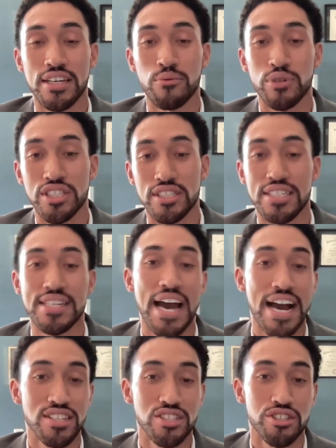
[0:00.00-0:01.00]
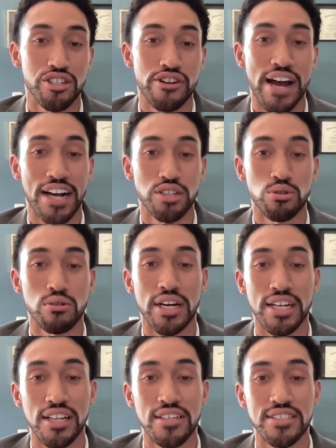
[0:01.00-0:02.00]
which is attached to your actual
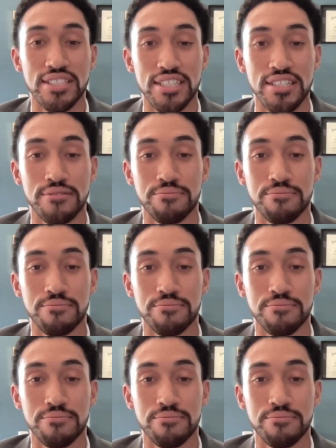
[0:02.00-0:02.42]
LLC.